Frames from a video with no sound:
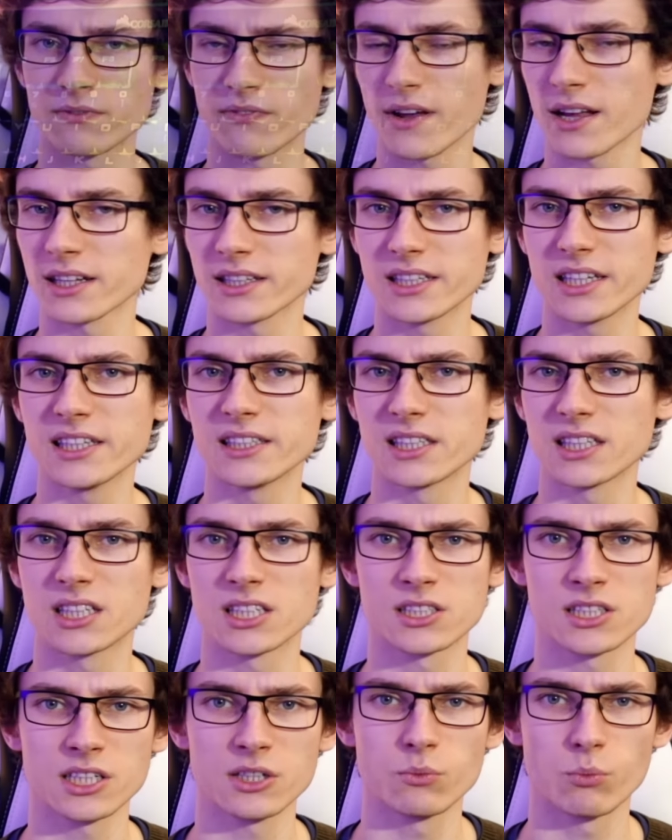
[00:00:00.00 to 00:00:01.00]
fairly easy
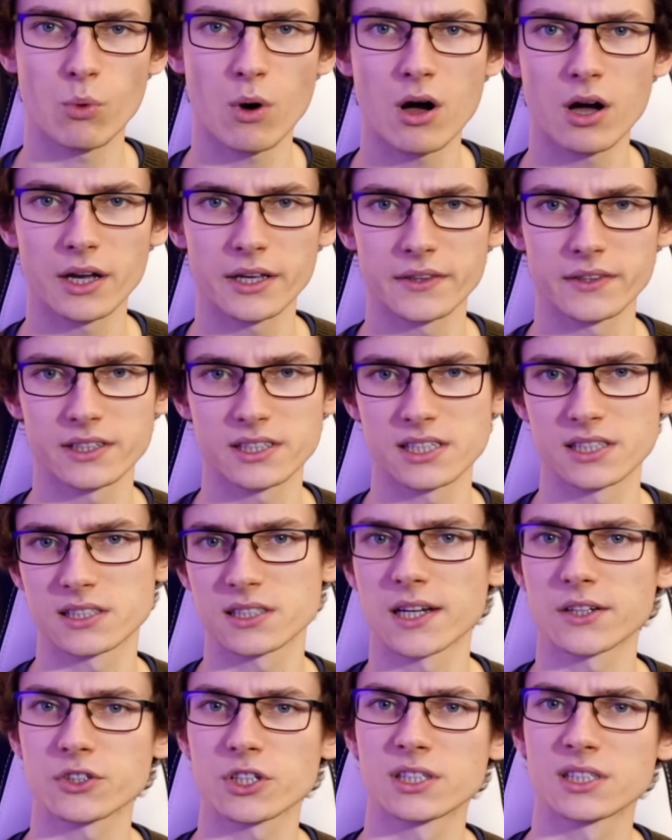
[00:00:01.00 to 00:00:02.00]
to see why this is
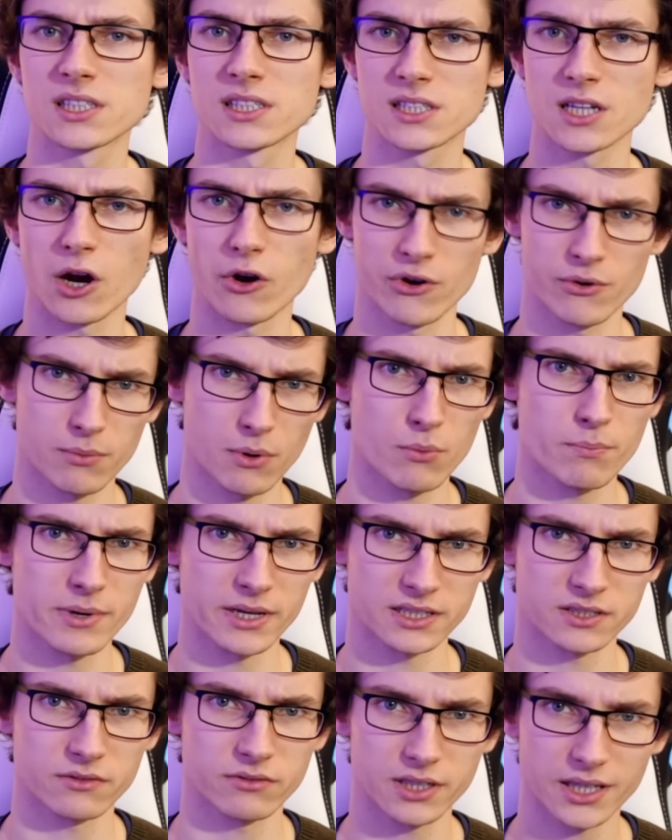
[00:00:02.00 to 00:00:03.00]
such a desirable
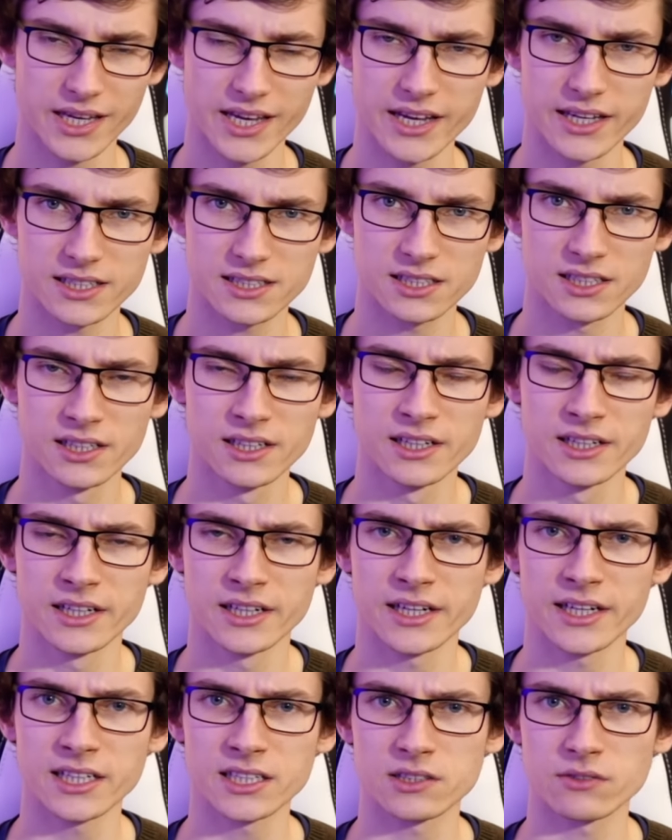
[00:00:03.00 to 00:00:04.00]
bit of kit.
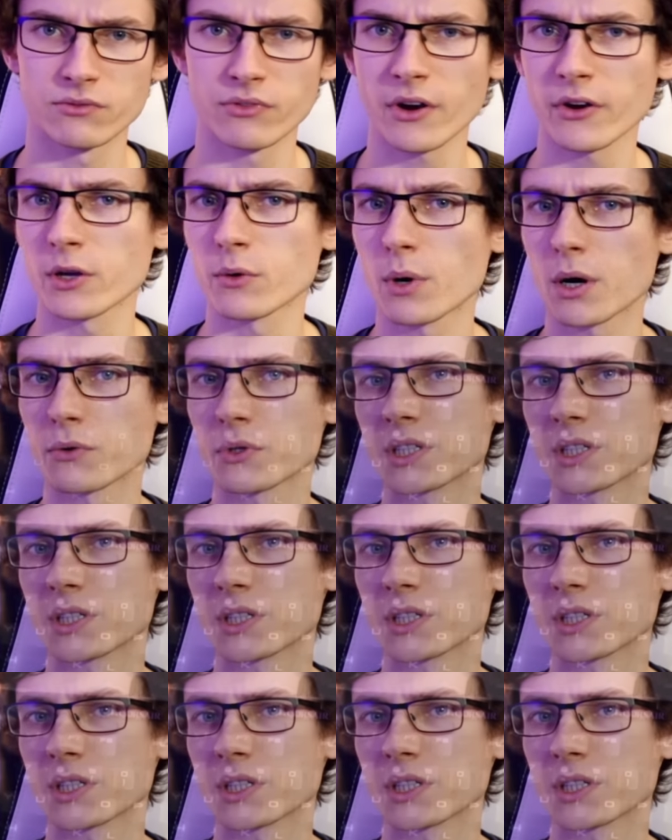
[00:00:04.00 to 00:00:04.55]
It's very well